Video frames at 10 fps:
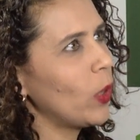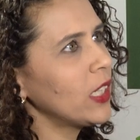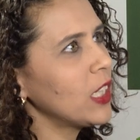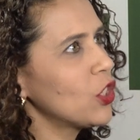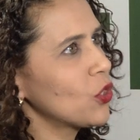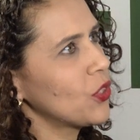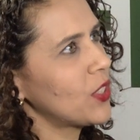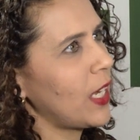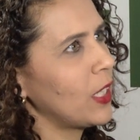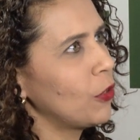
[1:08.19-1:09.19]
What issues
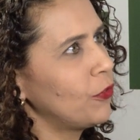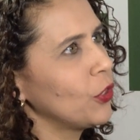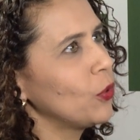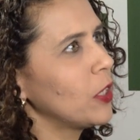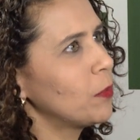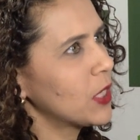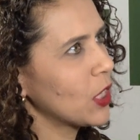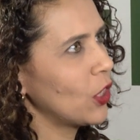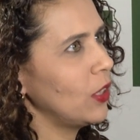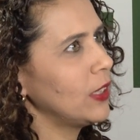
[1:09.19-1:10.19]
stand out for you in
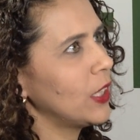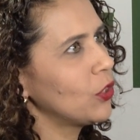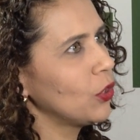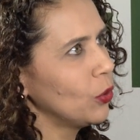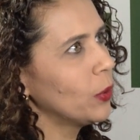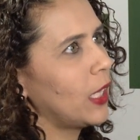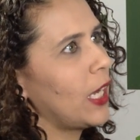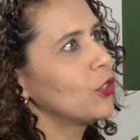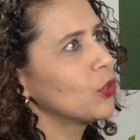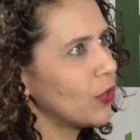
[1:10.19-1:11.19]
particular that you would
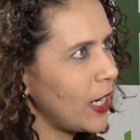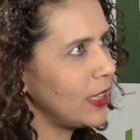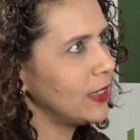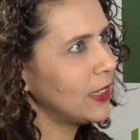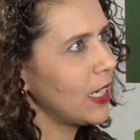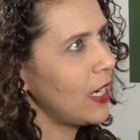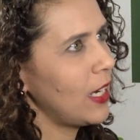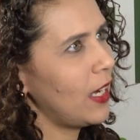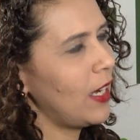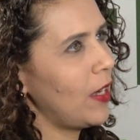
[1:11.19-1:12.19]
like to raise
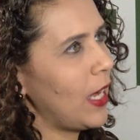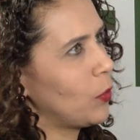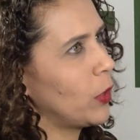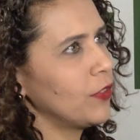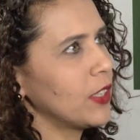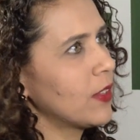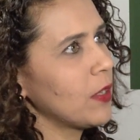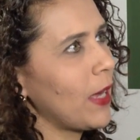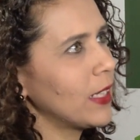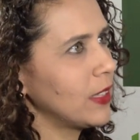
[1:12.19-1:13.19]
at one of the
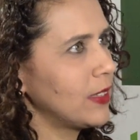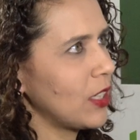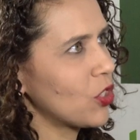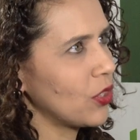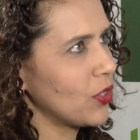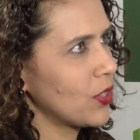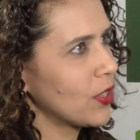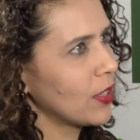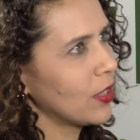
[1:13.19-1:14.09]
thematic sessions?